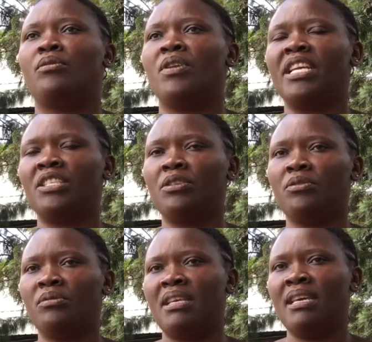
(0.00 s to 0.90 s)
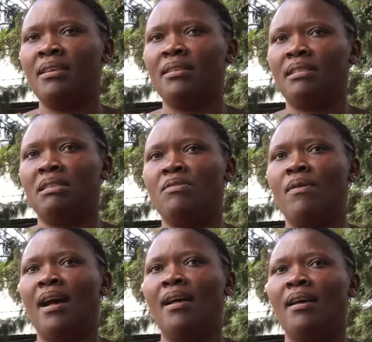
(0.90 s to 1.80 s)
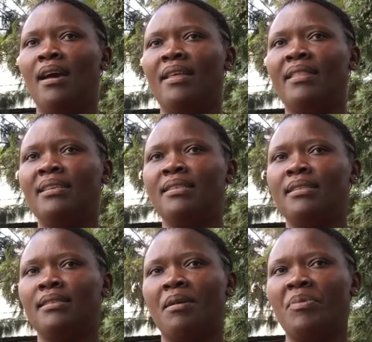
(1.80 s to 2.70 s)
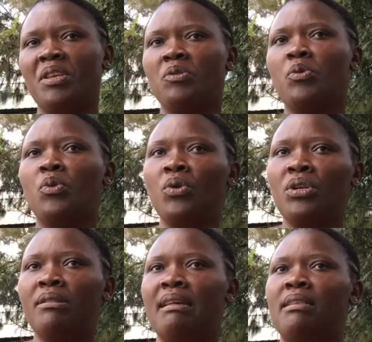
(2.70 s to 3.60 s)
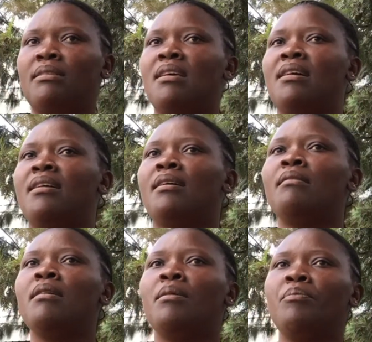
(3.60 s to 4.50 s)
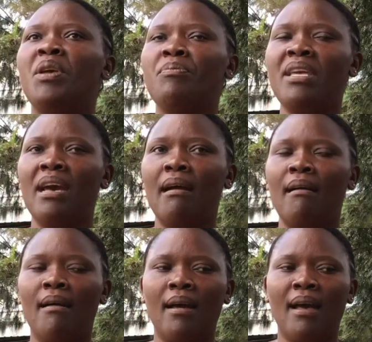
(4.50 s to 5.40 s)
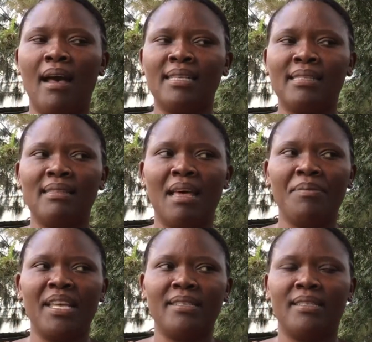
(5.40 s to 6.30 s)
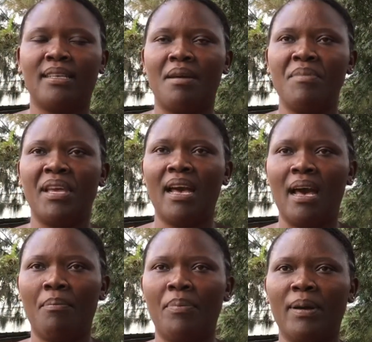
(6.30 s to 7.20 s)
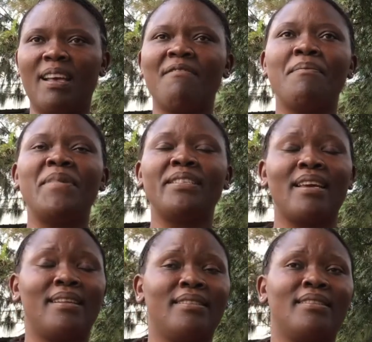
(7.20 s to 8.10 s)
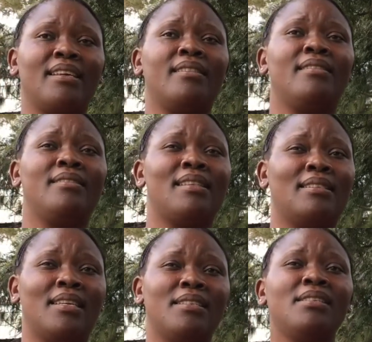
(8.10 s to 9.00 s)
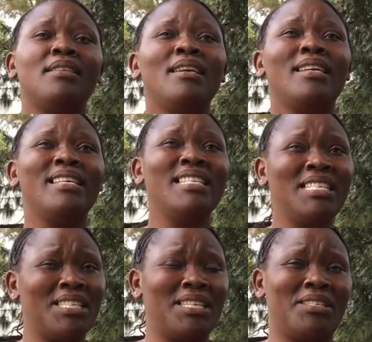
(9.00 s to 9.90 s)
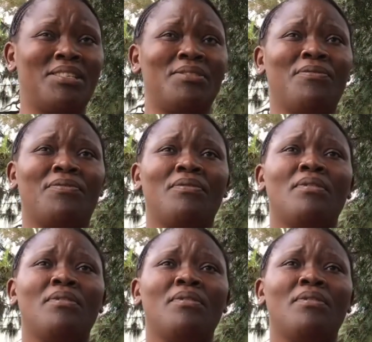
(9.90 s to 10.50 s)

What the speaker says: connected to the sewer. And that is something good that maybe a slum that is coming up, government can take such an initiative